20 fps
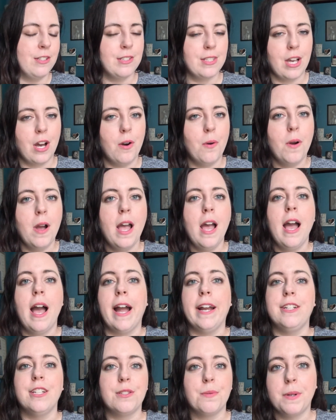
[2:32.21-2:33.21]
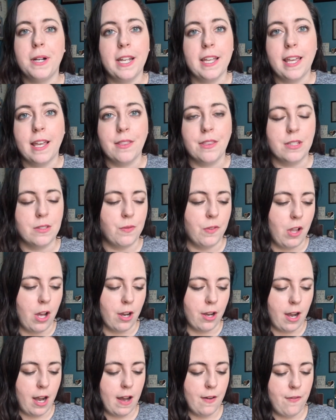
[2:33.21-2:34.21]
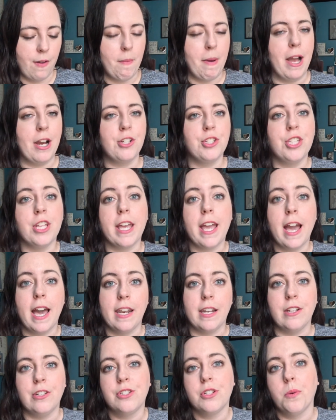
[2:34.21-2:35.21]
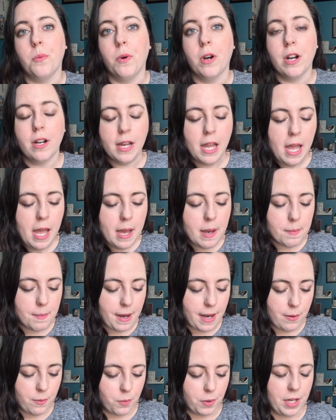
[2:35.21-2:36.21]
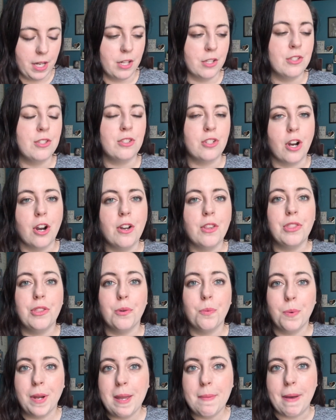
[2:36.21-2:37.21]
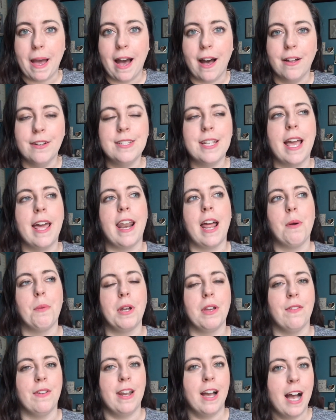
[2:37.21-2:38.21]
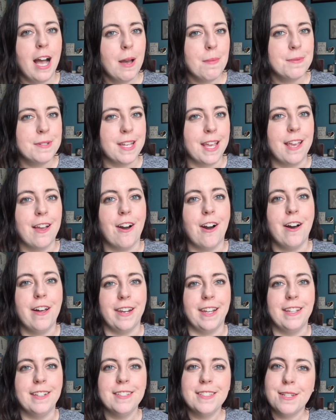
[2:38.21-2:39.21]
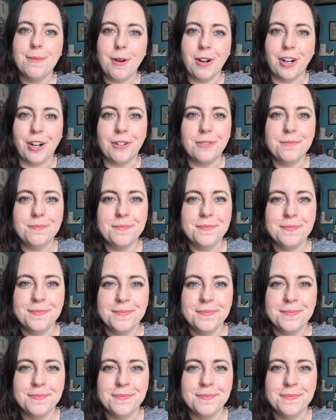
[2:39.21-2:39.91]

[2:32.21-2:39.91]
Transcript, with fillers: So I just wanted to kick this vlog off. I'm actually heading to work, but we're going to start the rebound and I will give an update on it tomorrow.